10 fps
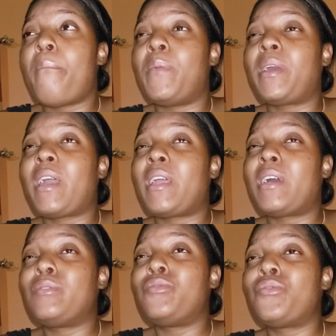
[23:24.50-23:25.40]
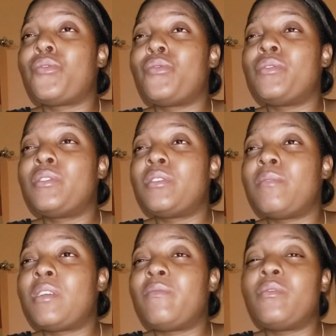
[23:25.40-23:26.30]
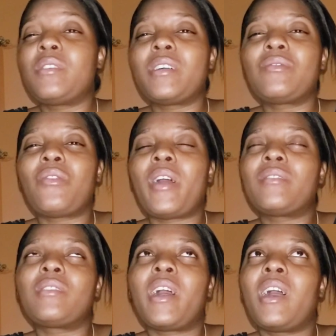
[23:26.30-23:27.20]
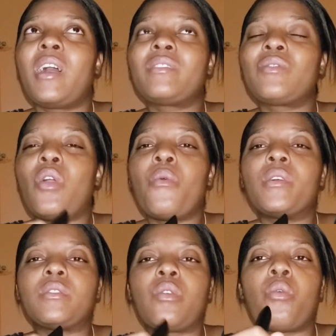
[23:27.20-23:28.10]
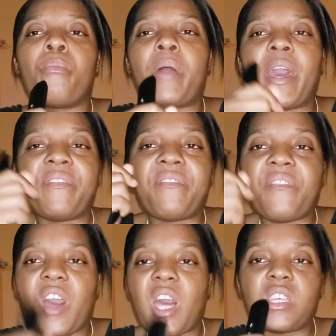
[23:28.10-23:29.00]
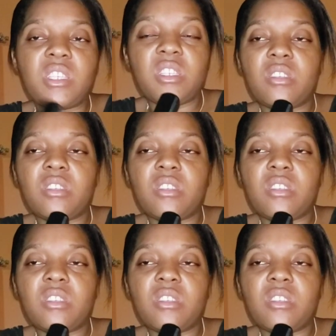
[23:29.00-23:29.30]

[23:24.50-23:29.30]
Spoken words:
did kind of drowsy, so I saw hours go by fast.